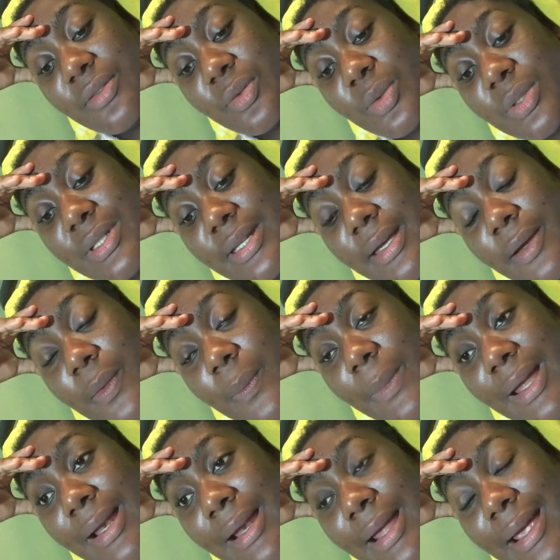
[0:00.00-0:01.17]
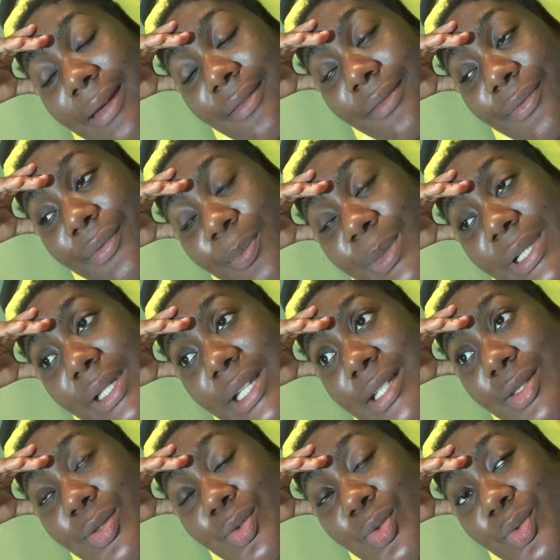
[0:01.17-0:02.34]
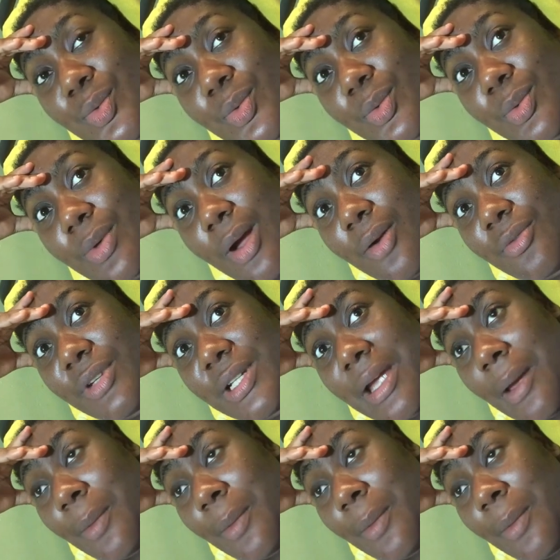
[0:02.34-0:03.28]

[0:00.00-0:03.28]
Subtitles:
if you want to help my life, please do. I really